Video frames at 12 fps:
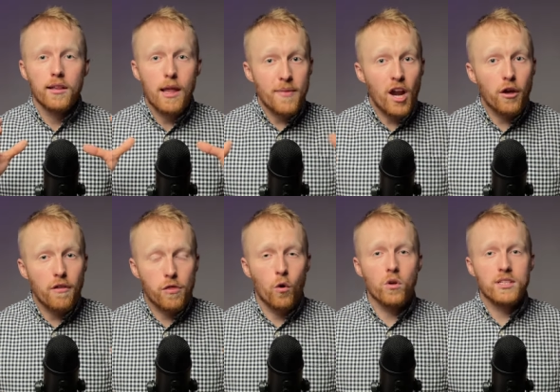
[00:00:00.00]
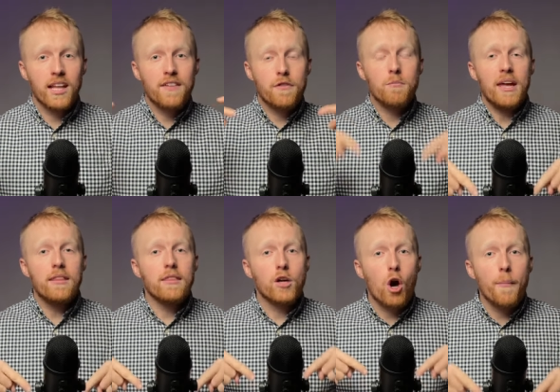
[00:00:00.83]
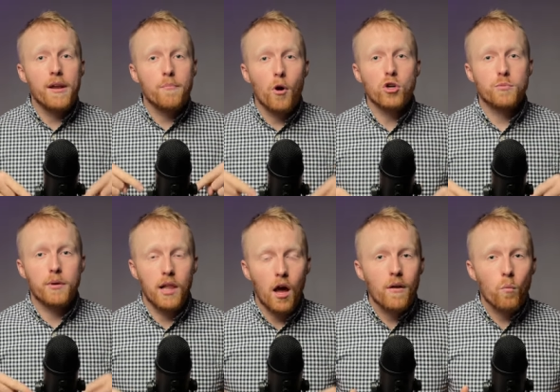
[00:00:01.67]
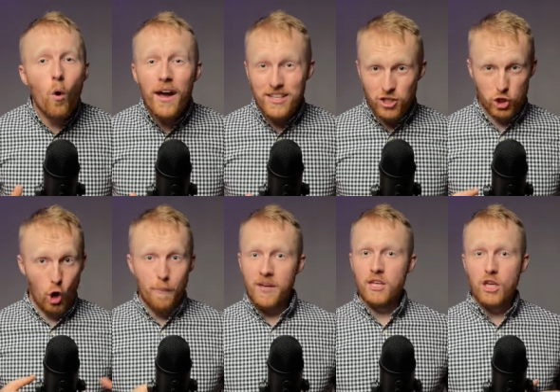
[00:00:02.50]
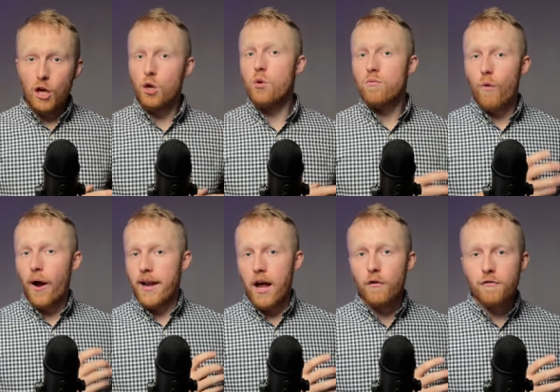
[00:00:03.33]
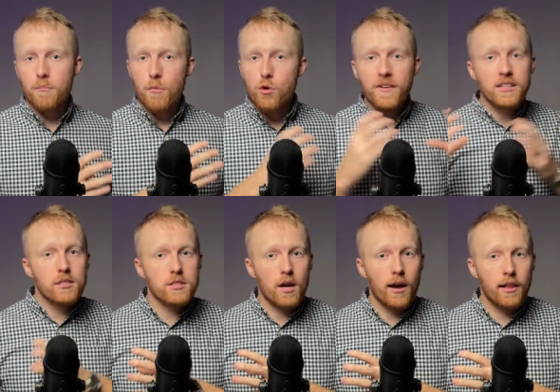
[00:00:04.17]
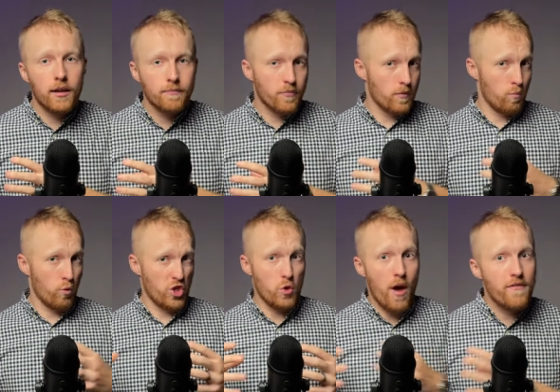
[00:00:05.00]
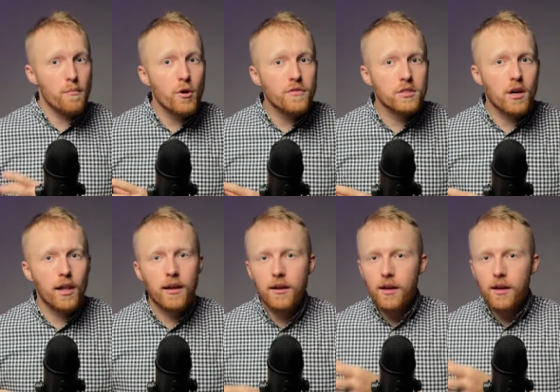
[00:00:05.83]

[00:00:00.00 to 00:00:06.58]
Let me know your thoughts, leave them in the comment box below. What is stopping you right now from moving to Tyler? Would you ever move to Tyler?